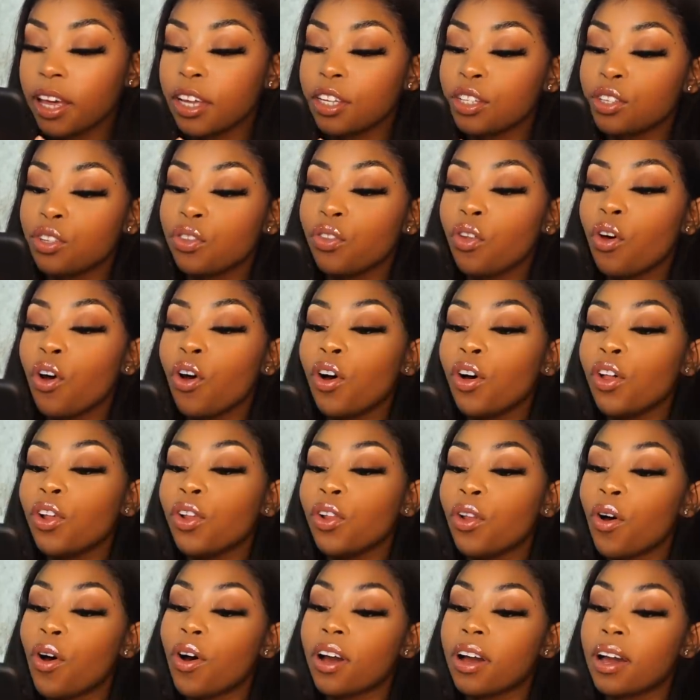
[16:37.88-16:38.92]
It's not a
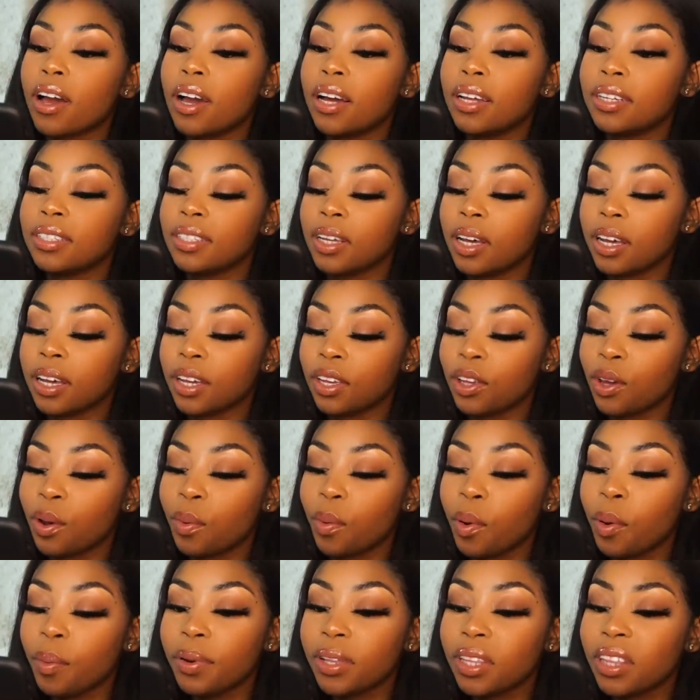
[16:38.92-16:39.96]
lot, guys. Like, you're
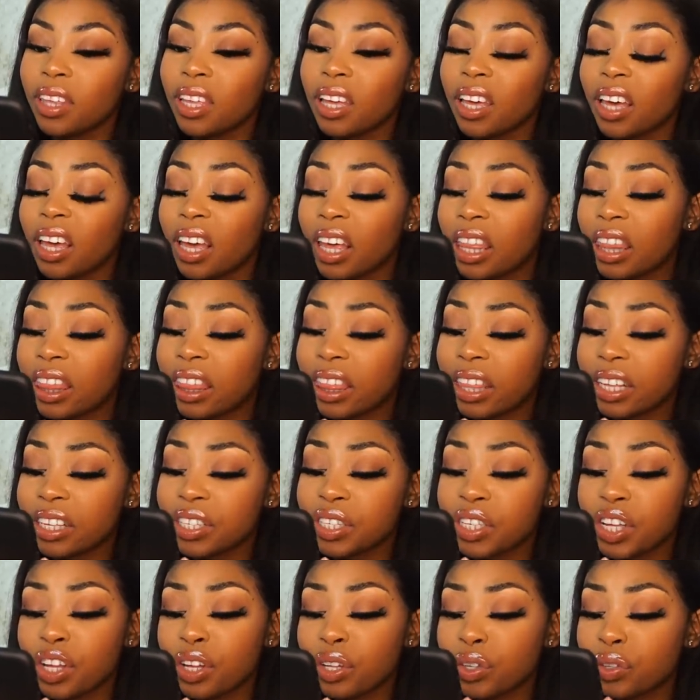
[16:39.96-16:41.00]
probably thinking,
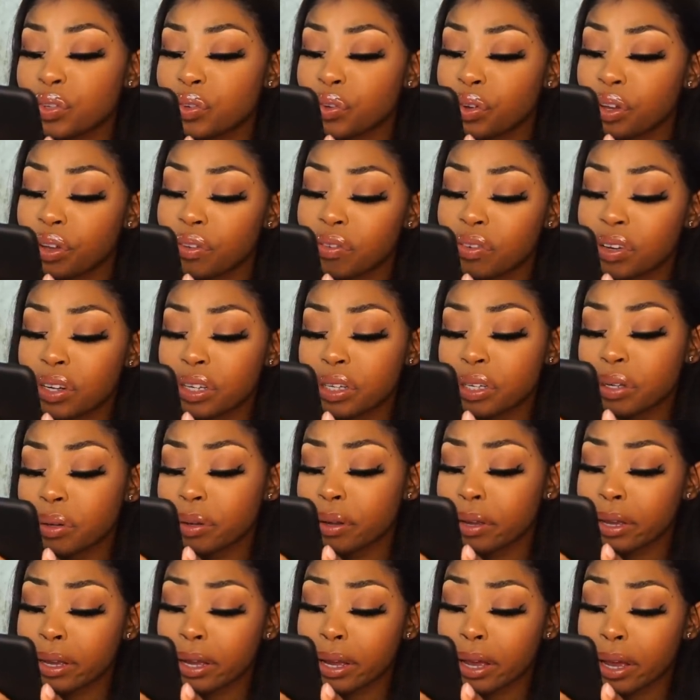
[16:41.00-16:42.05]
this girl's not even
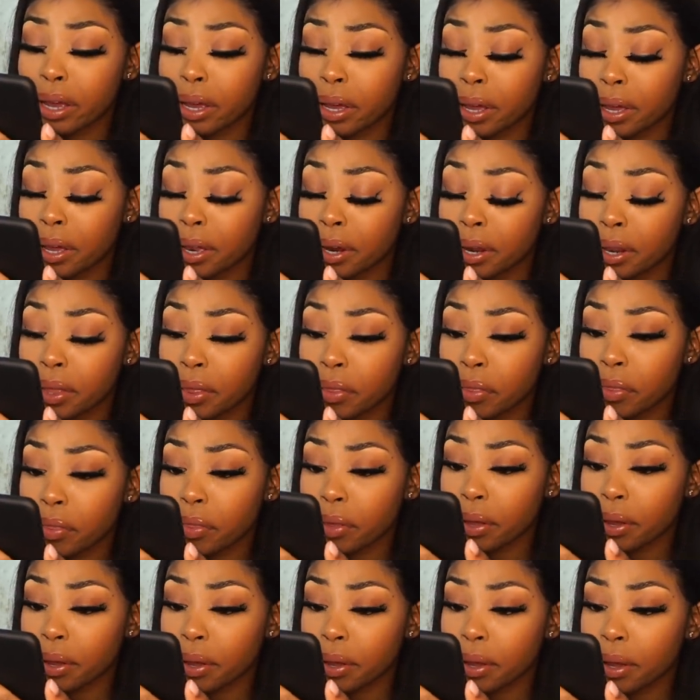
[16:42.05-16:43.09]
doing
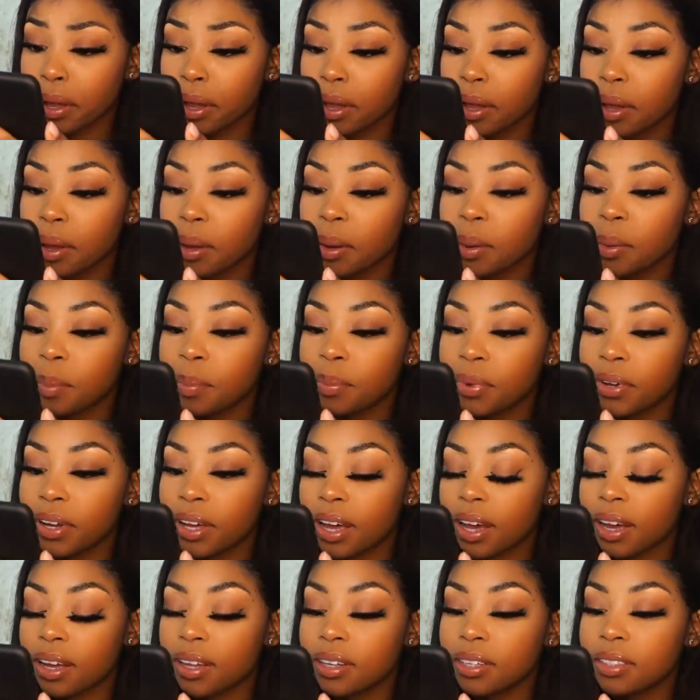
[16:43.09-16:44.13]
anything. But,
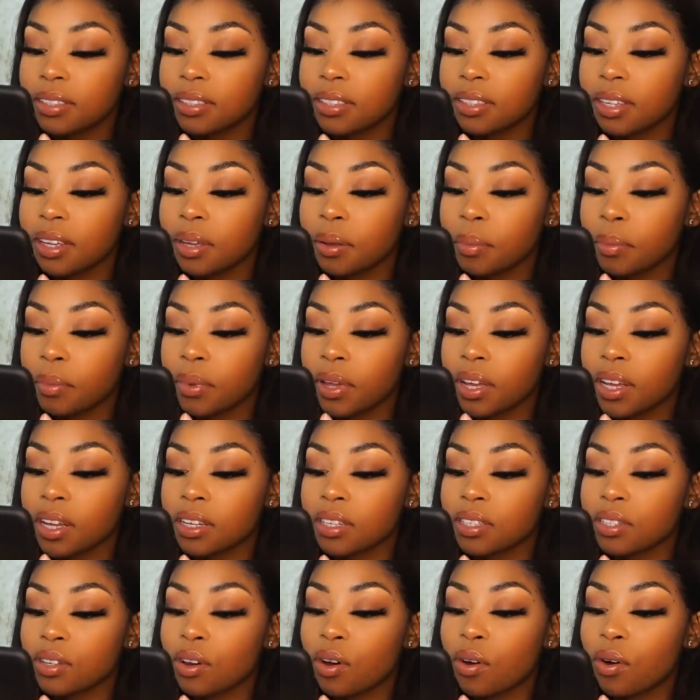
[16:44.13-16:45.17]
guys, it
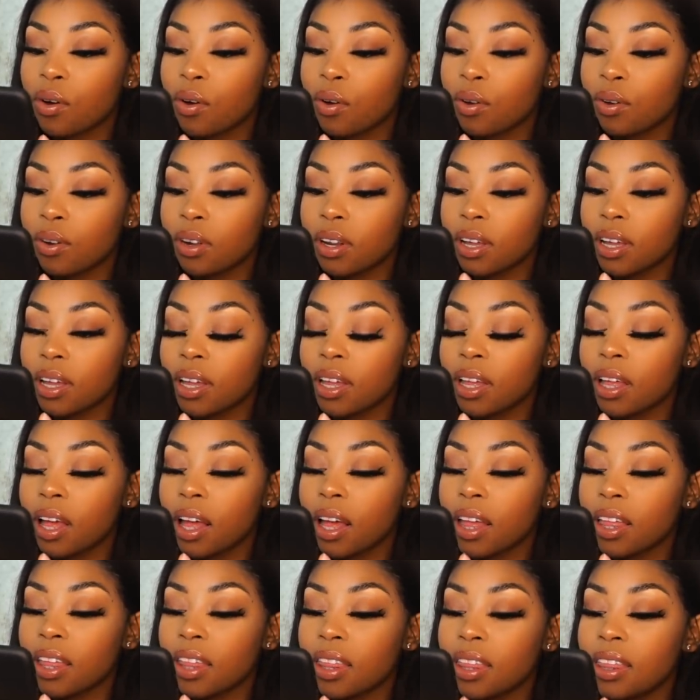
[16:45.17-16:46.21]
makes all
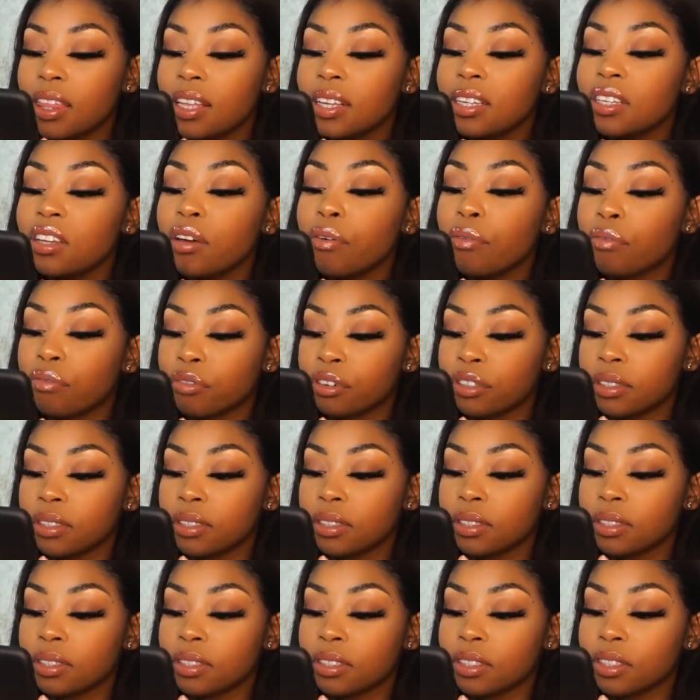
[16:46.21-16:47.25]
the
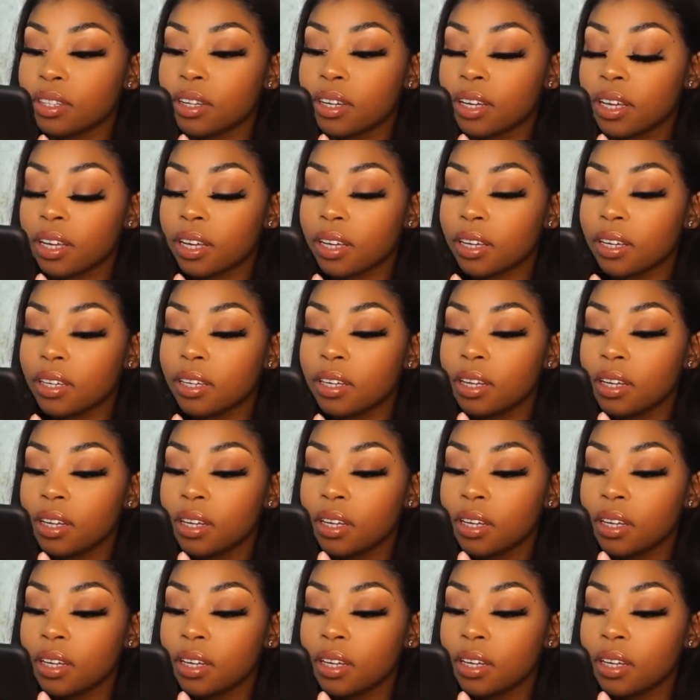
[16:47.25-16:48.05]
difference, okay?